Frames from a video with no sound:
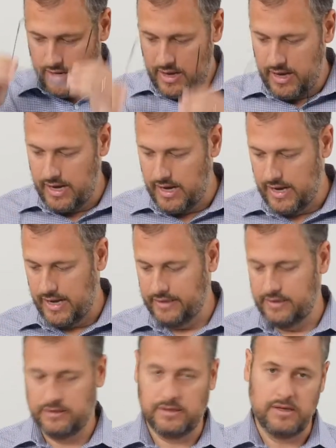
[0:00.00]

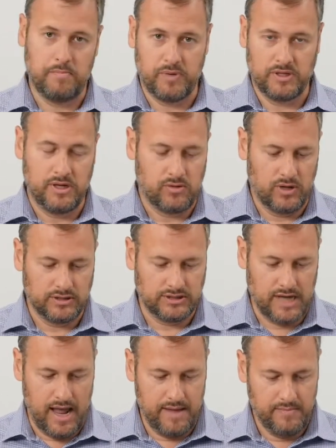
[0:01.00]
at the particular
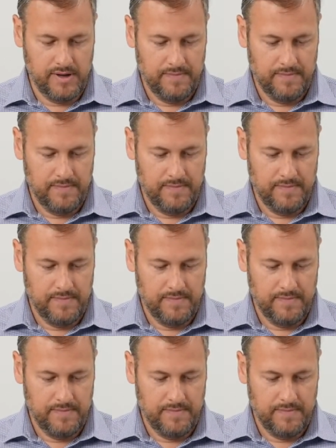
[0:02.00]
time.